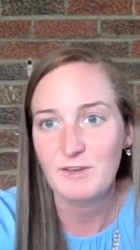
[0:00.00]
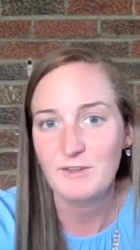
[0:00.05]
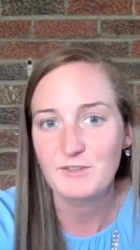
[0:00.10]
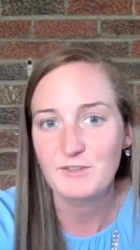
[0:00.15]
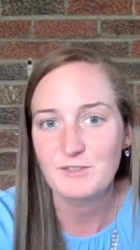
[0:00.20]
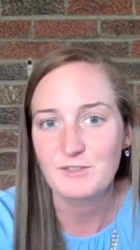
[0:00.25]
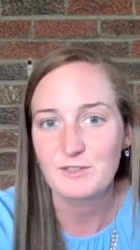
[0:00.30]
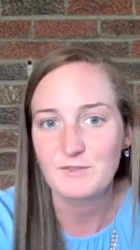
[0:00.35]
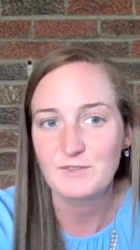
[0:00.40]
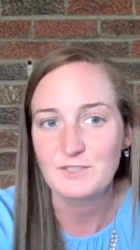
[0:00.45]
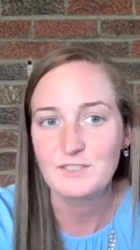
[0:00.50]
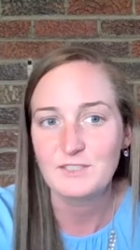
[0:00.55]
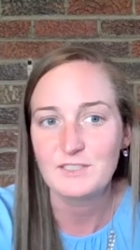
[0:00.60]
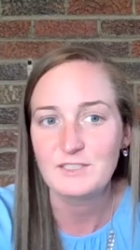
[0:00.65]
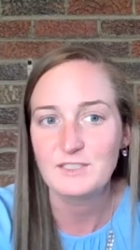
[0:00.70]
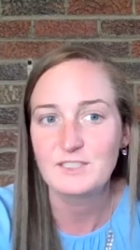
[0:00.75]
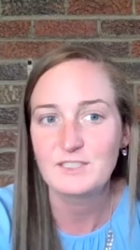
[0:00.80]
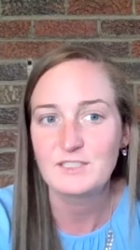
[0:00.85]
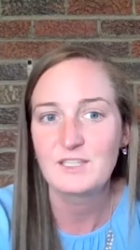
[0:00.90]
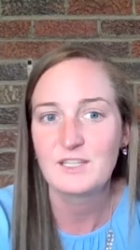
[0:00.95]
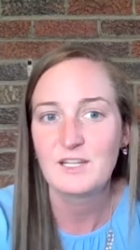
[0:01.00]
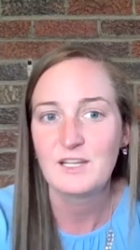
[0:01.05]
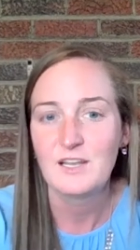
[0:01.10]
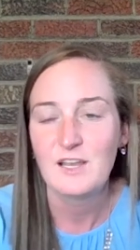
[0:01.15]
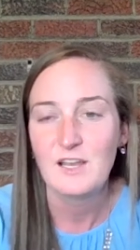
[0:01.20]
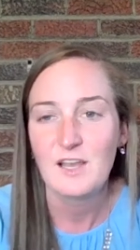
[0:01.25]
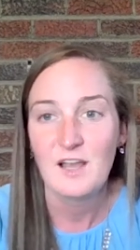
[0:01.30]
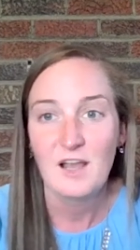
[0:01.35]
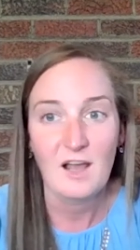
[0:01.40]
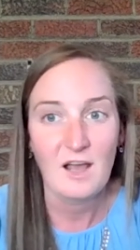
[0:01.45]
health services.
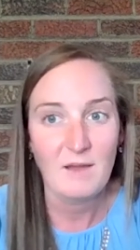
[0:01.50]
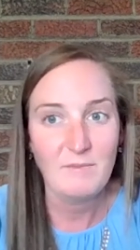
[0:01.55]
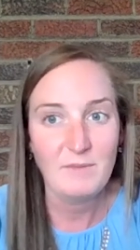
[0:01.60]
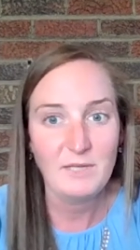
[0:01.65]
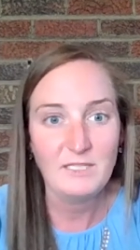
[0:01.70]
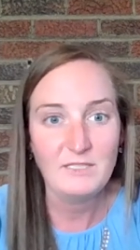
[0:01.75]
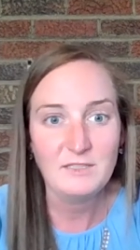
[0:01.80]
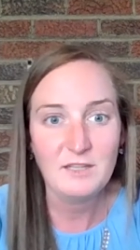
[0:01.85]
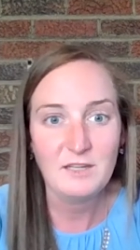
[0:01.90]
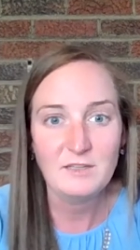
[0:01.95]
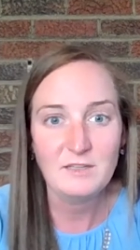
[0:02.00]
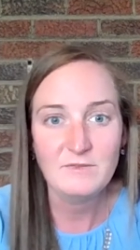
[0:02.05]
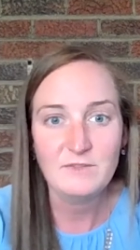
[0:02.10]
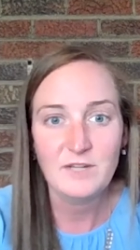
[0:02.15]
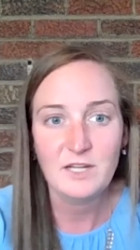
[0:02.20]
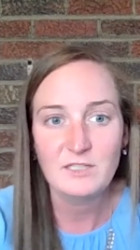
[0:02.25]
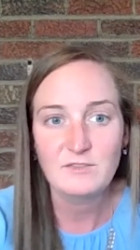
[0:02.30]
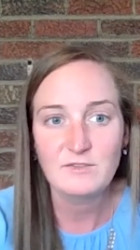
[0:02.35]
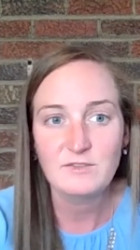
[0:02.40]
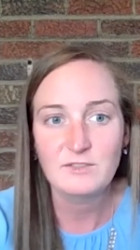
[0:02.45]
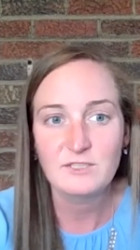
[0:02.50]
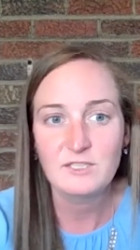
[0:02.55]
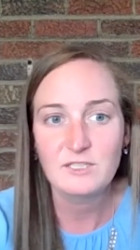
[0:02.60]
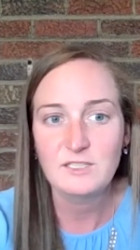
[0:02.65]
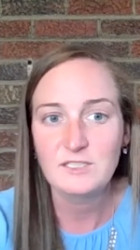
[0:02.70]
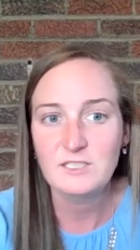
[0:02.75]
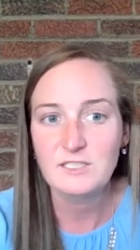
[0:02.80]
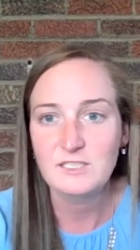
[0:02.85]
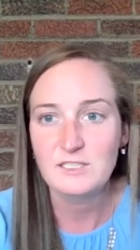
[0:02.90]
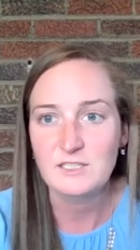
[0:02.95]
I'm based out of Nashville,
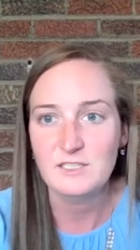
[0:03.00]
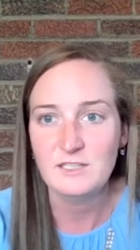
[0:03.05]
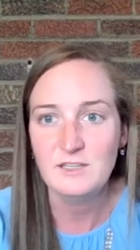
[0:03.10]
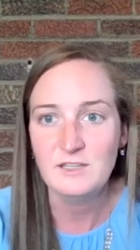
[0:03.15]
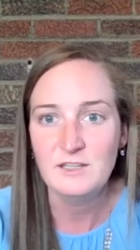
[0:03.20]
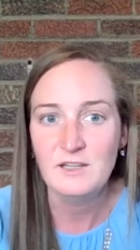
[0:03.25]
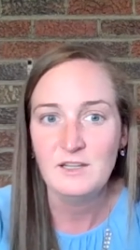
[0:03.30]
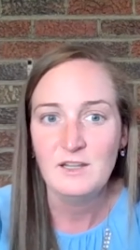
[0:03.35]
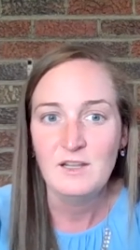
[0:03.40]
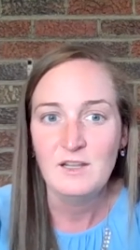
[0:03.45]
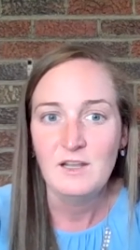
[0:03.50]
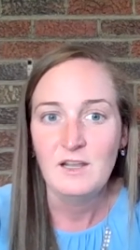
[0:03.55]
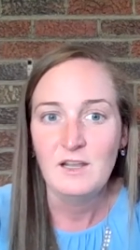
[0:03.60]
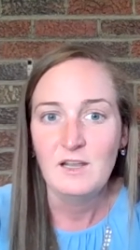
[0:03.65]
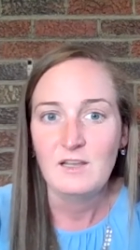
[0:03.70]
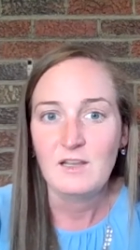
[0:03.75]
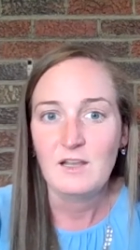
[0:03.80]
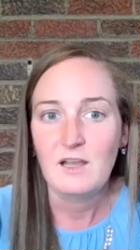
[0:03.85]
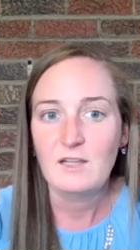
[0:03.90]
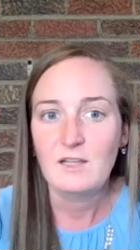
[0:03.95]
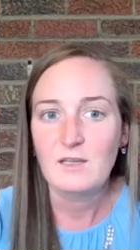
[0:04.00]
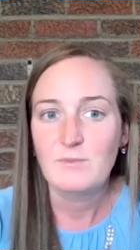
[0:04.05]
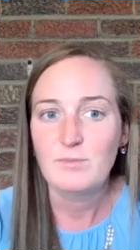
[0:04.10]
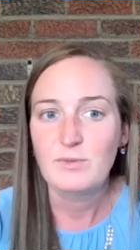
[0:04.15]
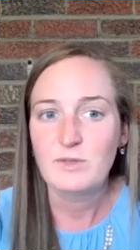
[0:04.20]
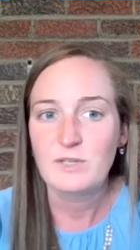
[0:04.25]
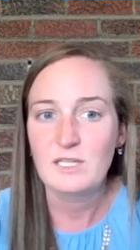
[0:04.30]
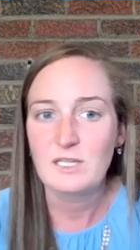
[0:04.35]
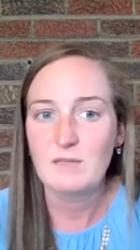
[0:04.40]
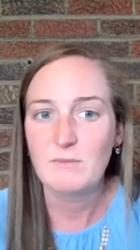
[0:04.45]
Tennessee. I
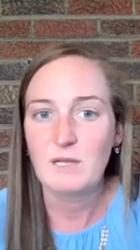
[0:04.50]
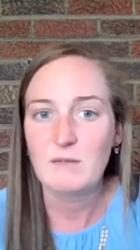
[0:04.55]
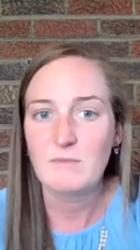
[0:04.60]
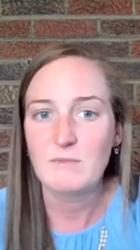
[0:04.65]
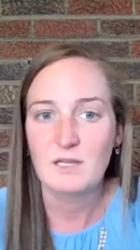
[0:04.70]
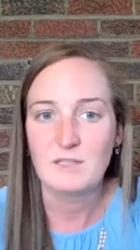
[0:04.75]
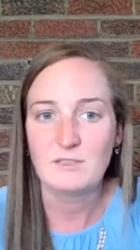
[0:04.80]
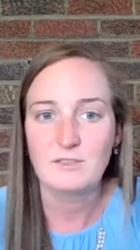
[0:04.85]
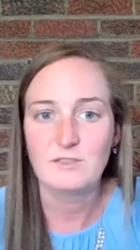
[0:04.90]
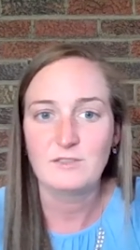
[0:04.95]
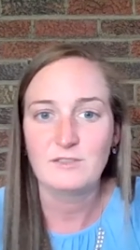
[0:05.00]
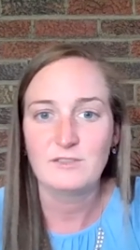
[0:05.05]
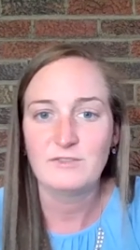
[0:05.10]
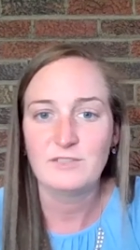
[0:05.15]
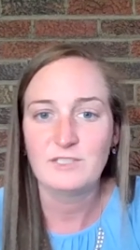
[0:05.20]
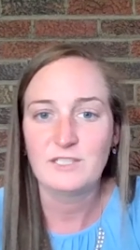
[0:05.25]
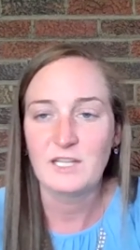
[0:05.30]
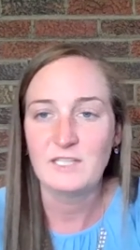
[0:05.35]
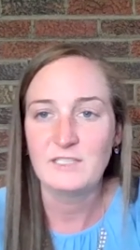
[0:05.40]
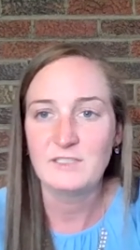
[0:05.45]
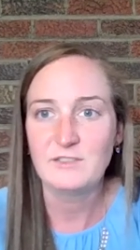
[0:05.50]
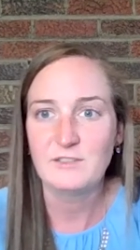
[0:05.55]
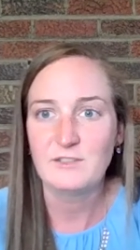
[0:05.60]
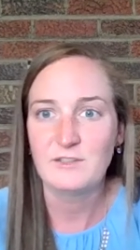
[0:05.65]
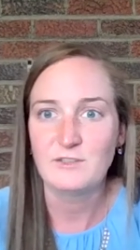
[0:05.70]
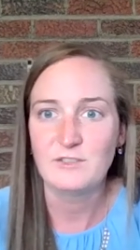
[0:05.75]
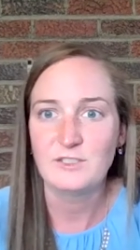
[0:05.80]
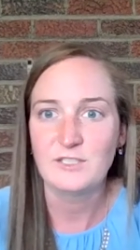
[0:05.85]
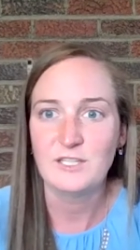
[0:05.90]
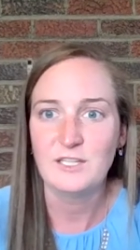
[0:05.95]
completed my Master's of Science in
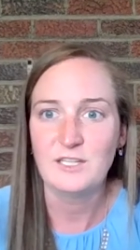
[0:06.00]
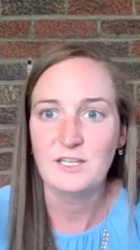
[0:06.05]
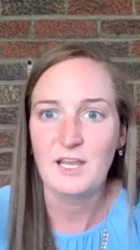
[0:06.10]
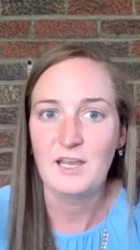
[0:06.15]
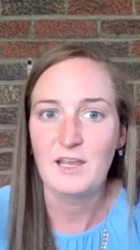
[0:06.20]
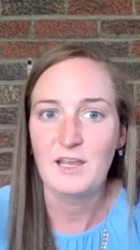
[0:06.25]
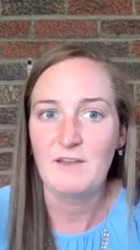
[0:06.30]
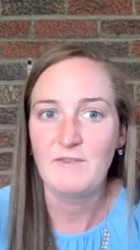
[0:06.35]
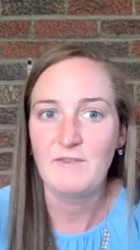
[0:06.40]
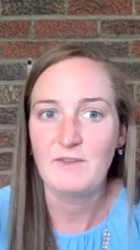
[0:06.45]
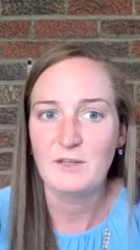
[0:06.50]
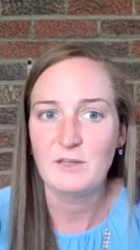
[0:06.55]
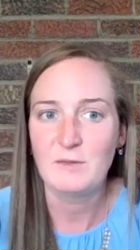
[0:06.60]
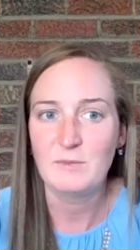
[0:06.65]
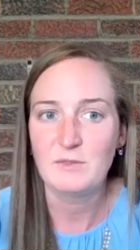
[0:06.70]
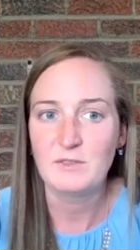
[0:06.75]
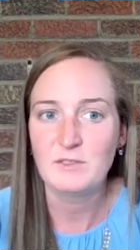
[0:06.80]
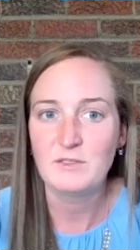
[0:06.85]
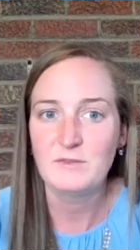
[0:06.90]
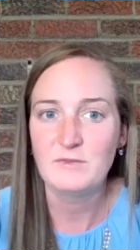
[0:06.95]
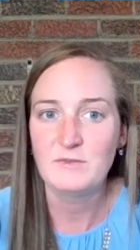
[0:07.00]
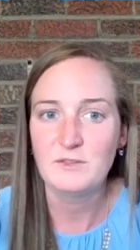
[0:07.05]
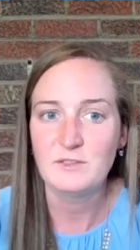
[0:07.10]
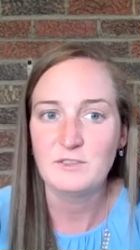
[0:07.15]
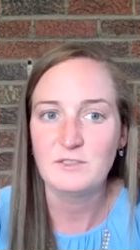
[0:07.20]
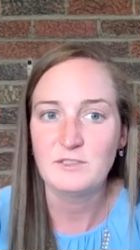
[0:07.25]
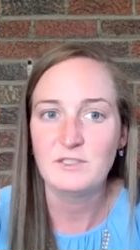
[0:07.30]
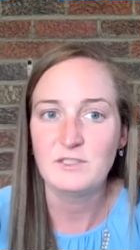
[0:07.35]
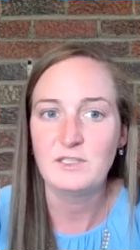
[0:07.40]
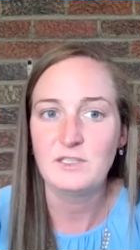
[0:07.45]
Nursing at Vanderbilt
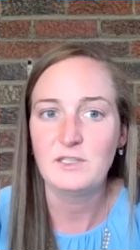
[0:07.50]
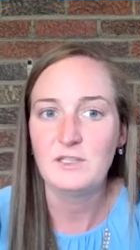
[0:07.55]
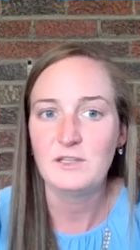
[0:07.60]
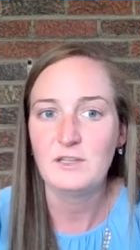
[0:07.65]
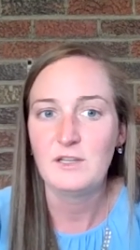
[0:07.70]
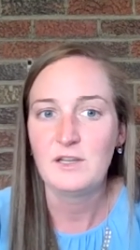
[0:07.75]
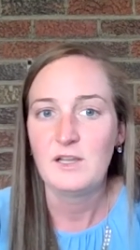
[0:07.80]
University.